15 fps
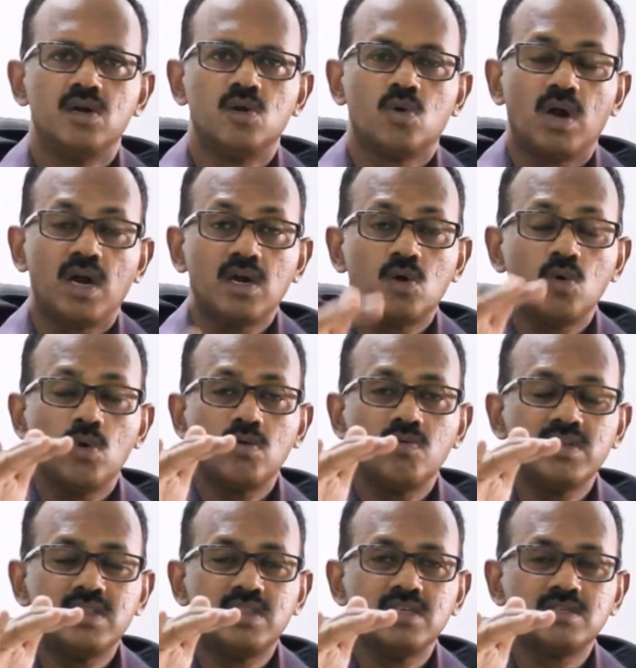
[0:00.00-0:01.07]
To conclude
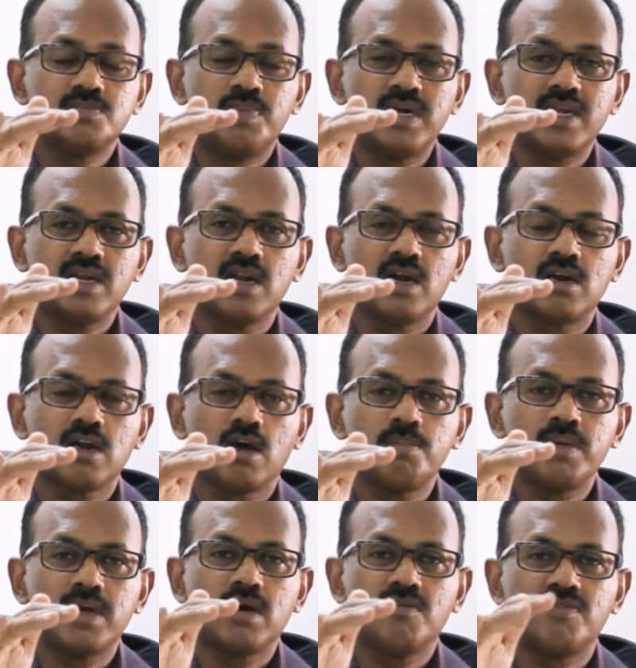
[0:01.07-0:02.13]
with this particular
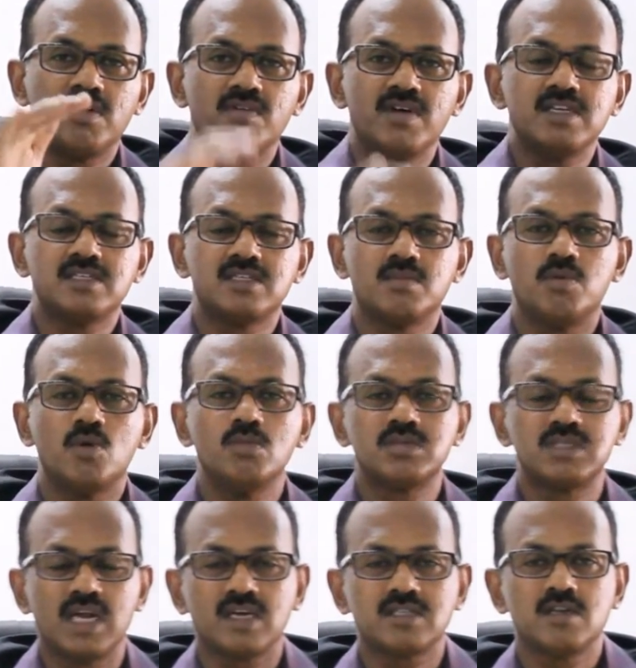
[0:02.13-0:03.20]
topic of revised Bloom's
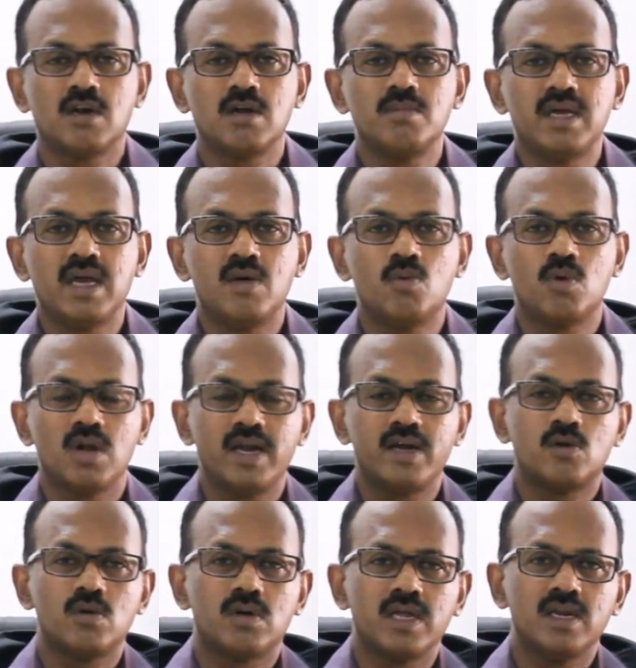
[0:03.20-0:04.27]
taxonomy, I would
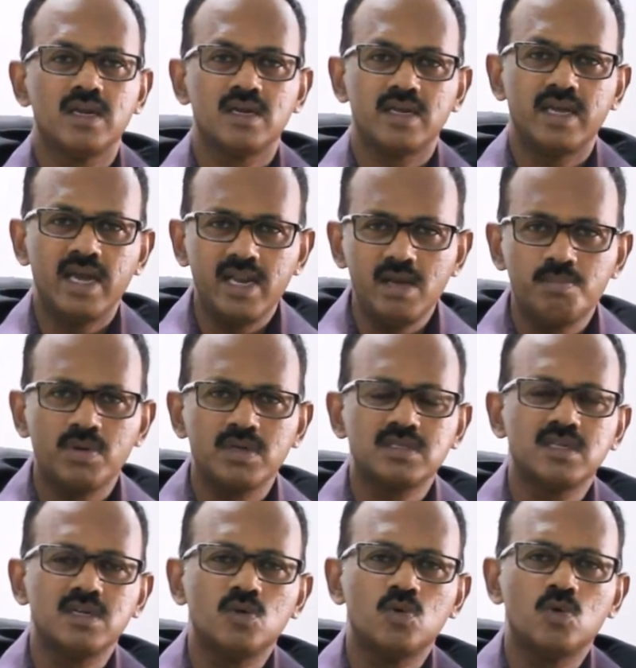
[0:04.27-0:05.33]
like to tell any
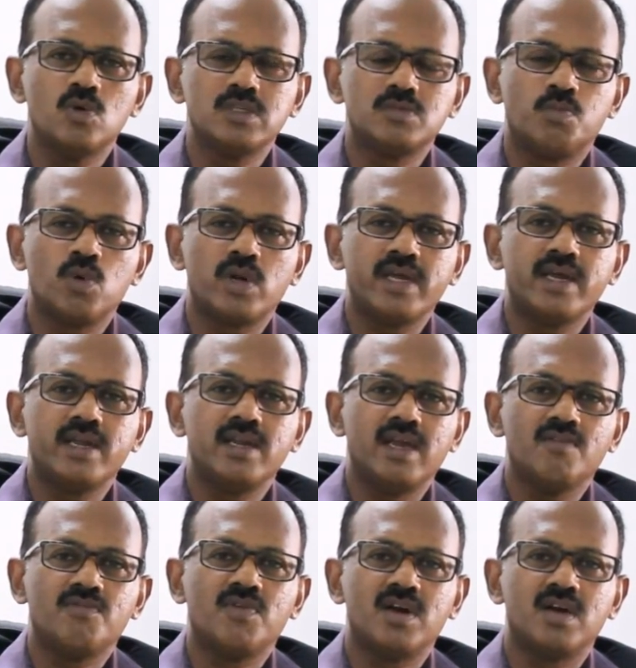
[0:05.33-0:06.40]
person who is putting in
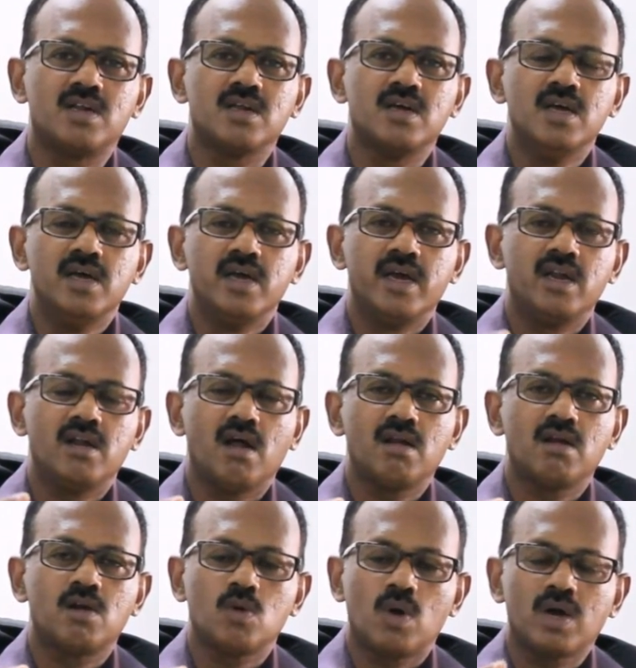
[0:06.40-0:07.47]
effort in
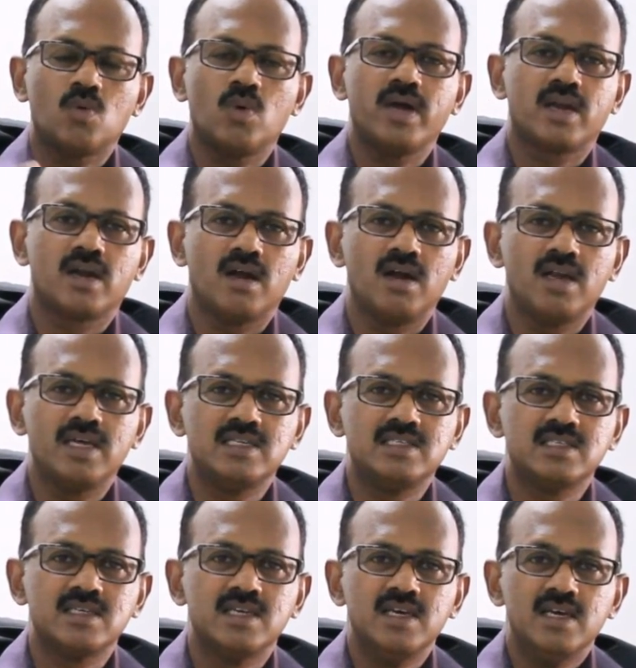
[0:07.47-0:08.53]
order to acquire knowledge,
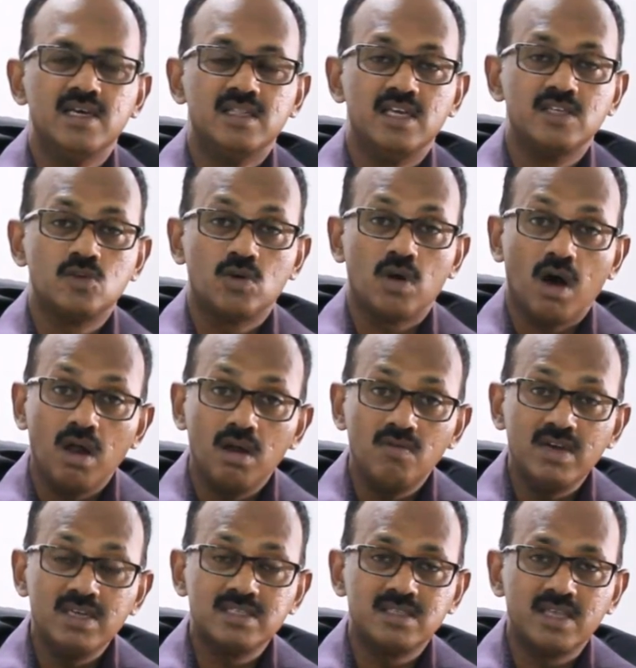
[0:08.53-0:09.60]
they should
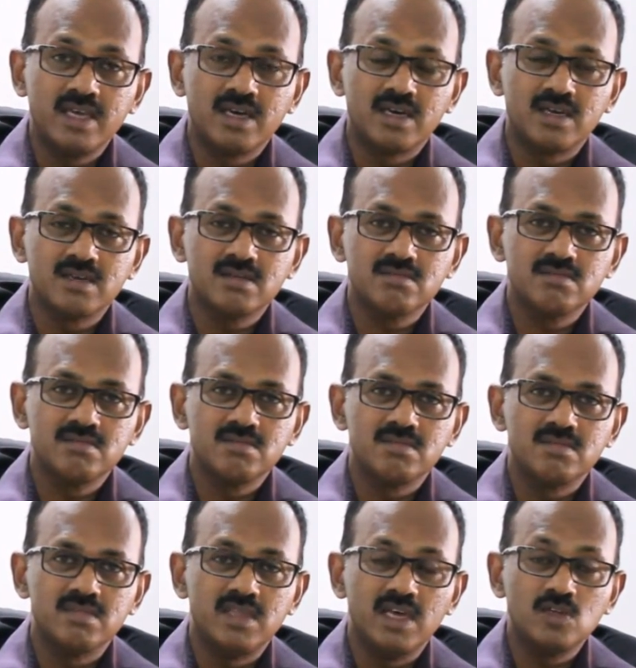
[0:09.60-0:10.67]
always think
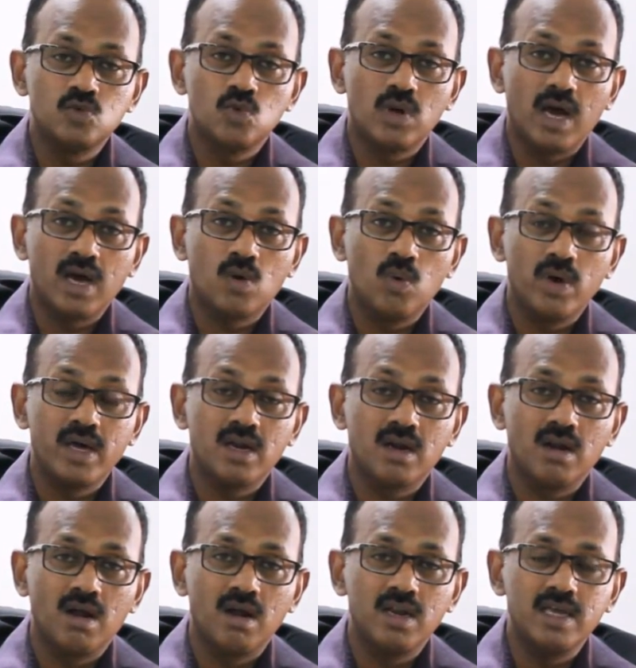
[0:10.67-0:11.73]
they should acquire
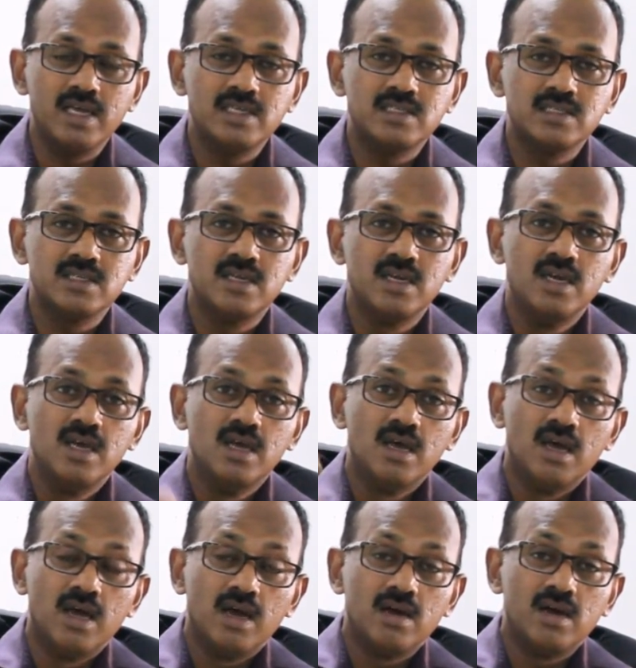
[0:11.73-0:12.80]
knowledge
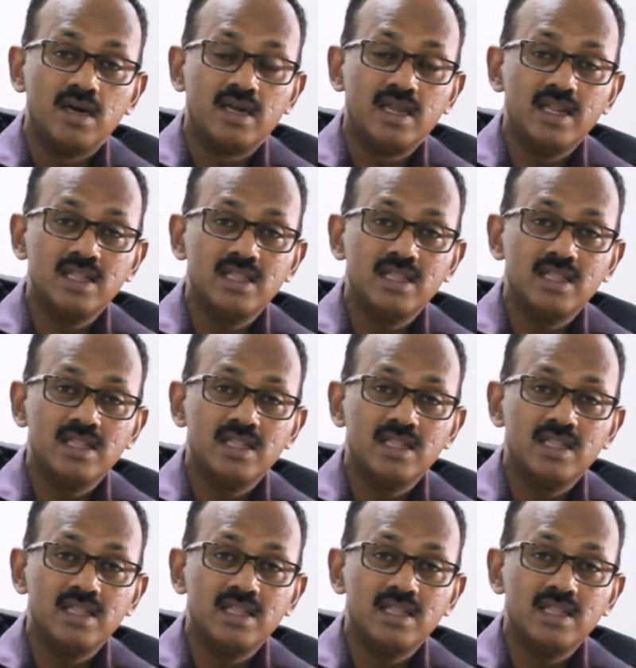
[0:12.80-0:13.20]
till